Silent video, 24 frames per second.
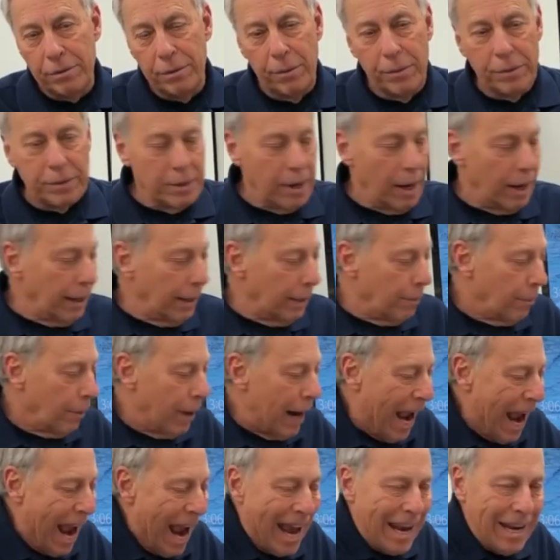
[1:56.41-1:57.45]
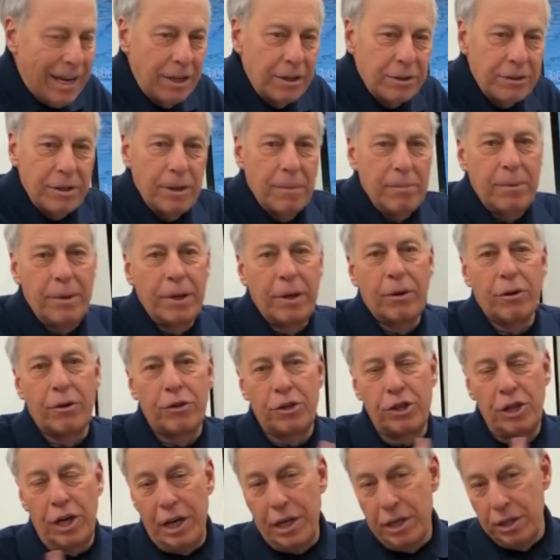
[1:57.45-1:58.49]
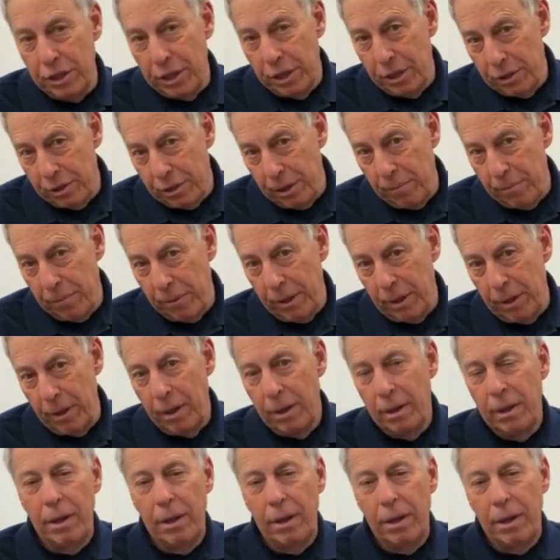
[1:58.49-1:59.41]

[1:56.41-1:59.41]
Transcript: So it's not like we're adding something or changing something.